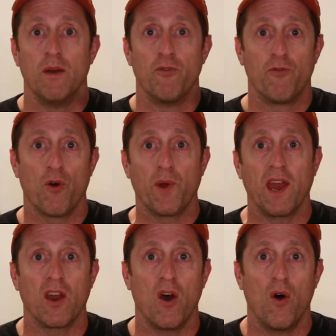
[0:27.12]
Before we
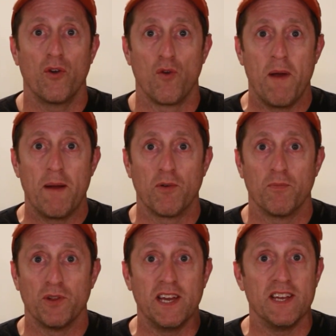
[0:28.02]
get going, remember,
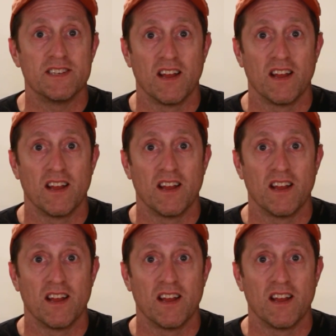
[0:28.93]
please